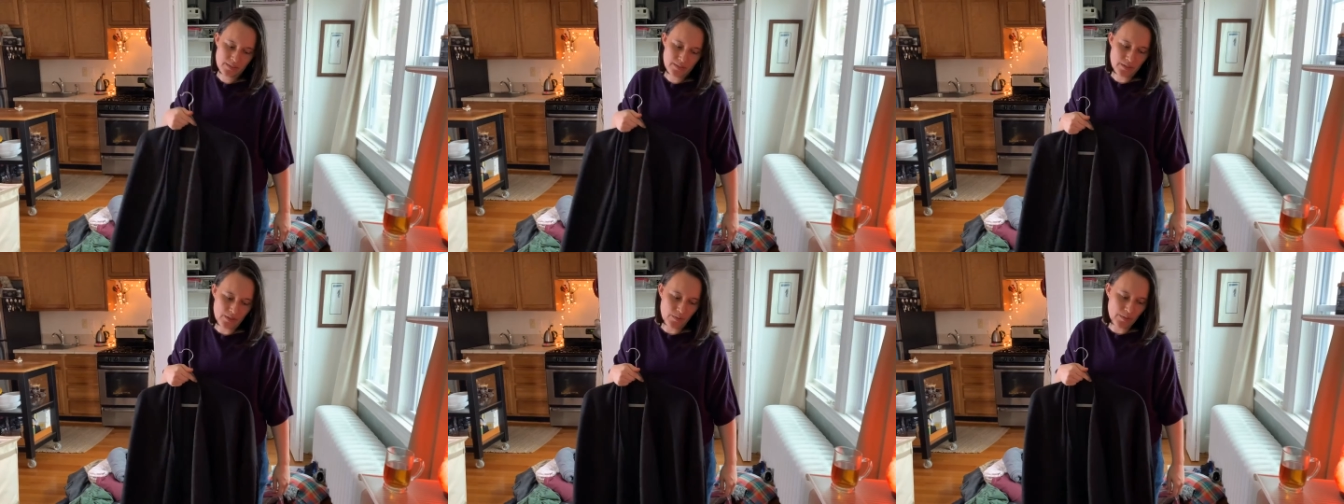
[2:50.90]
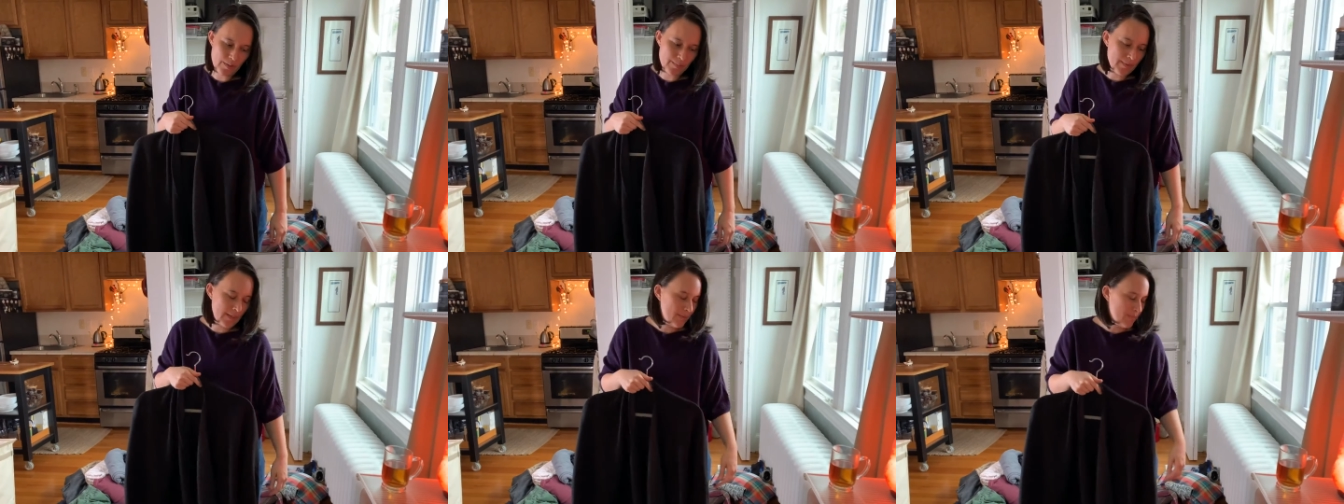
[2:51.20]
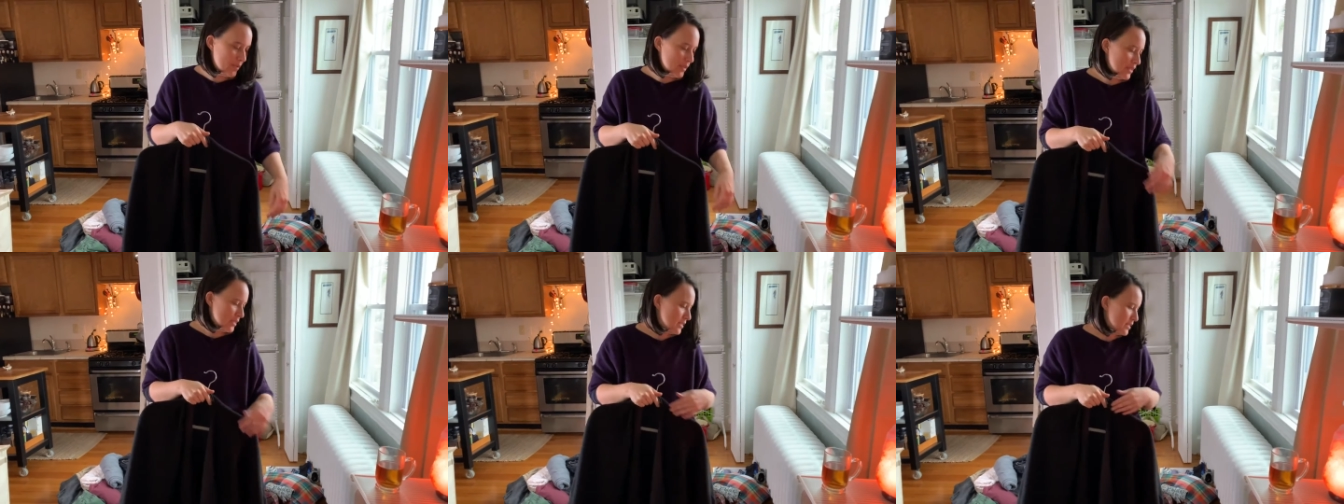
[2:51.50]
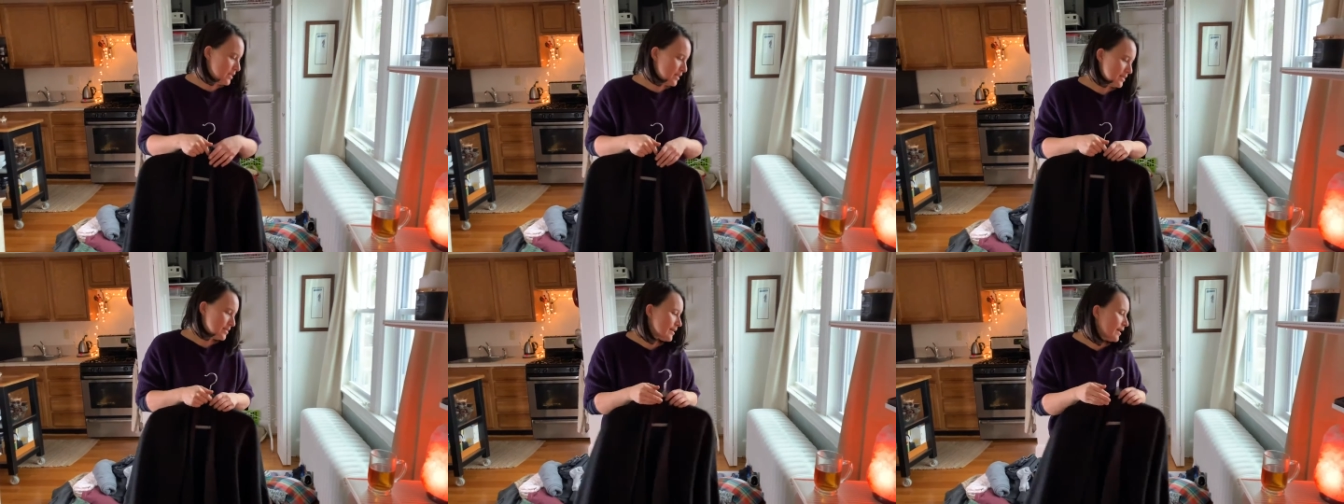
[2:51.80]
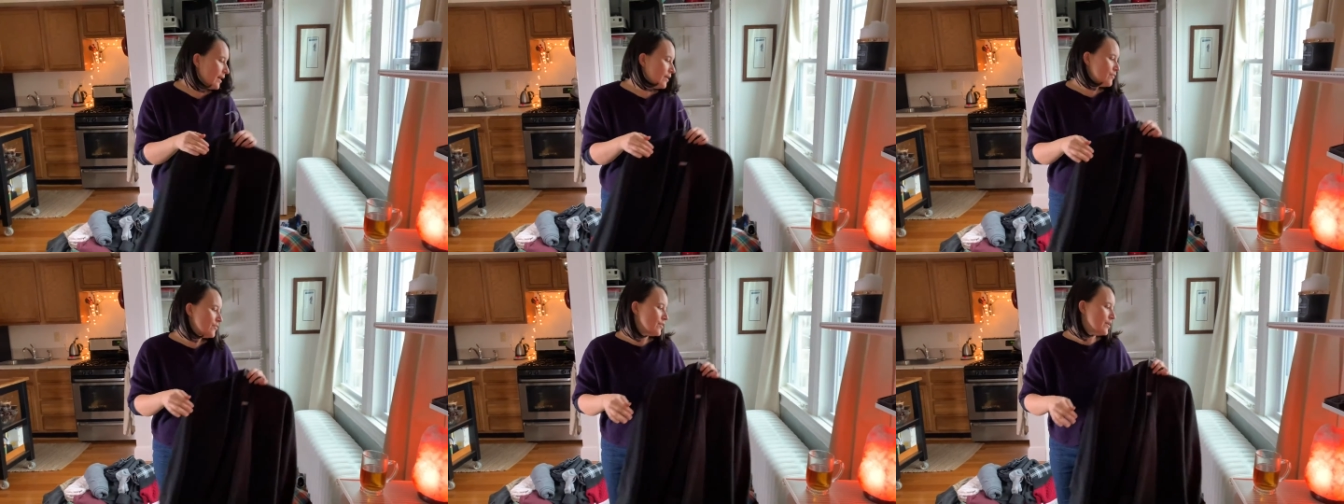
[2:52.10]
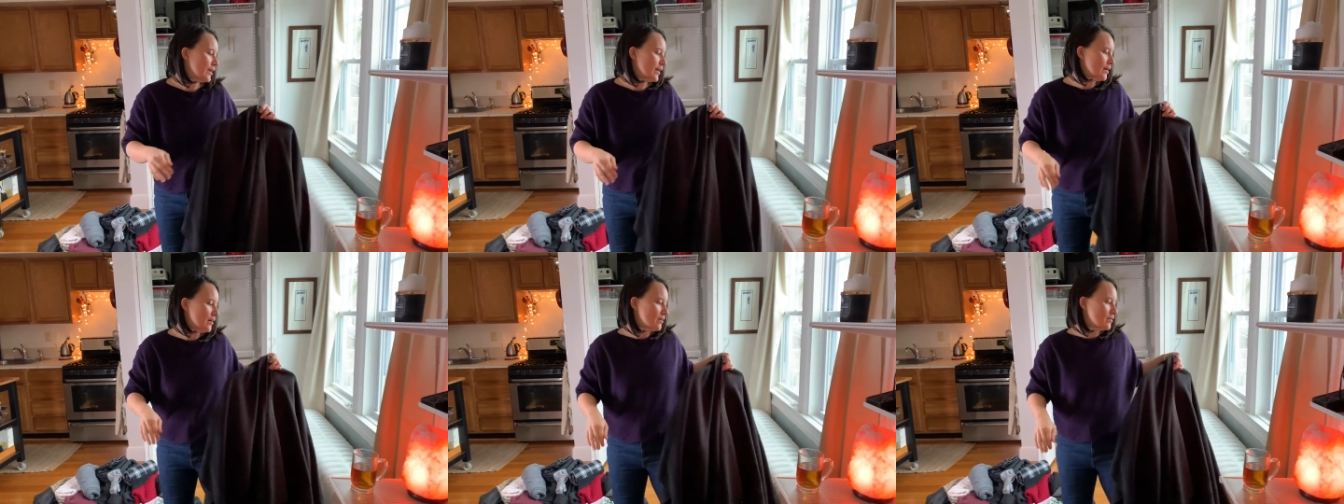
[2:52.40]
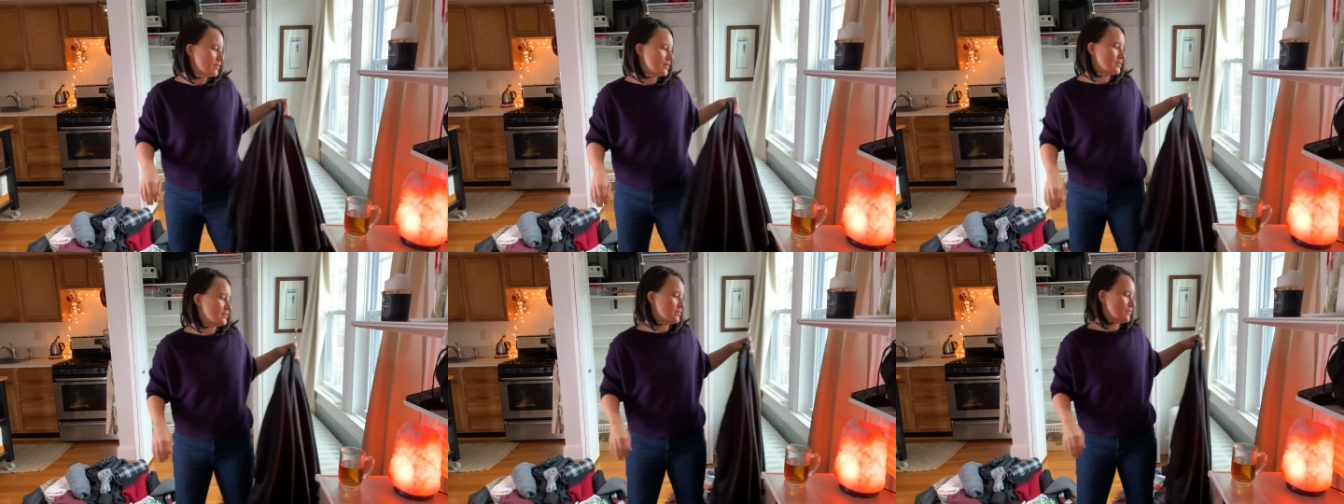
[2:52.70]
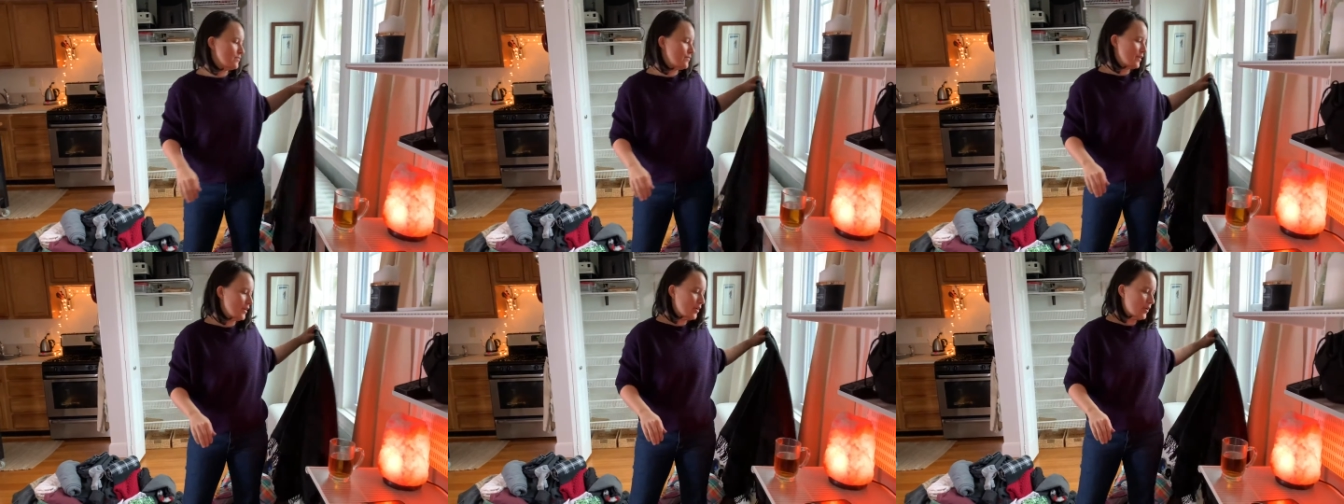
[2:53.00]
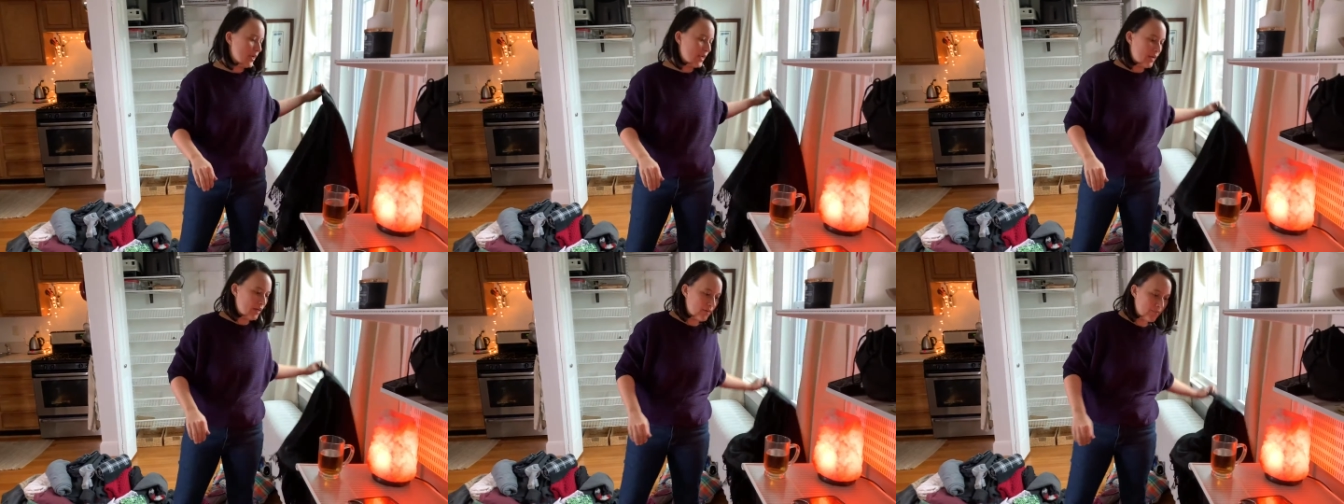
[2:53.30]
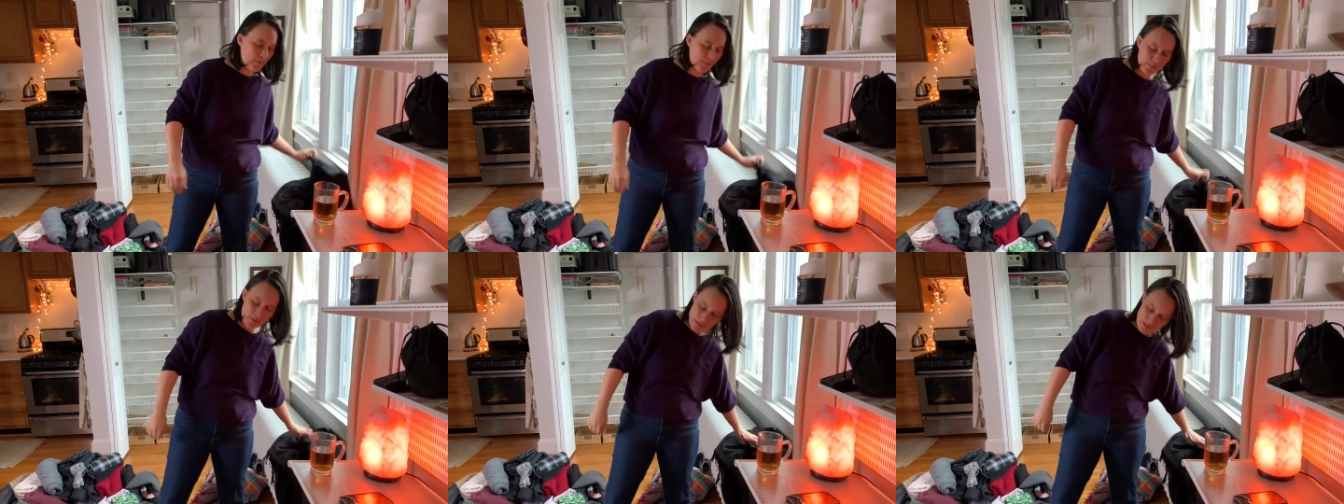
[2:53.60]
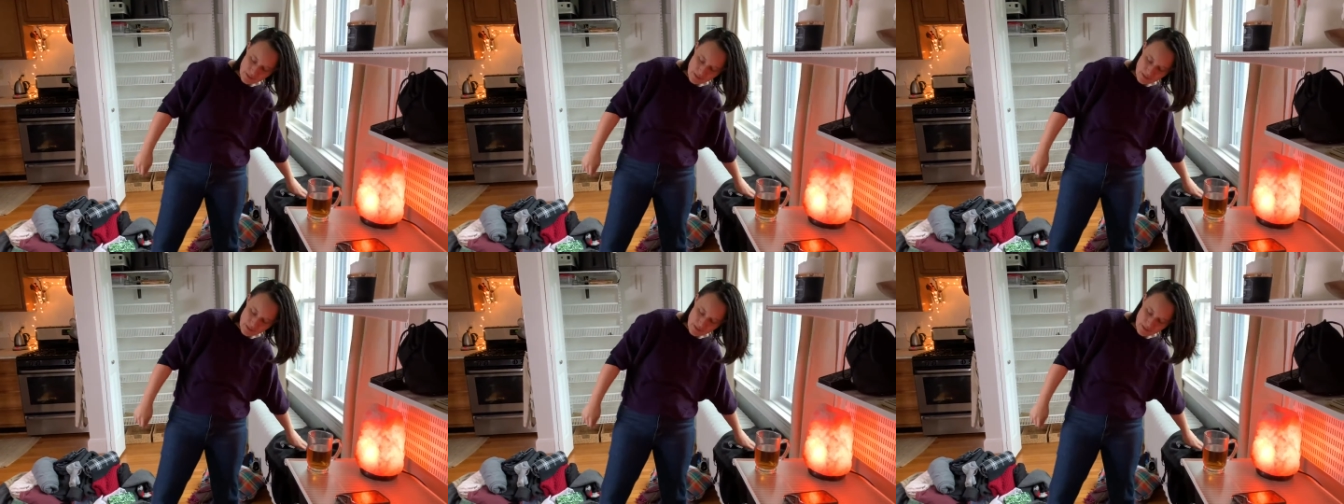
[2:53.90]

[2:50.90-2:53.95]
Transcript: so I might put it to the side for now, figuring out if I want to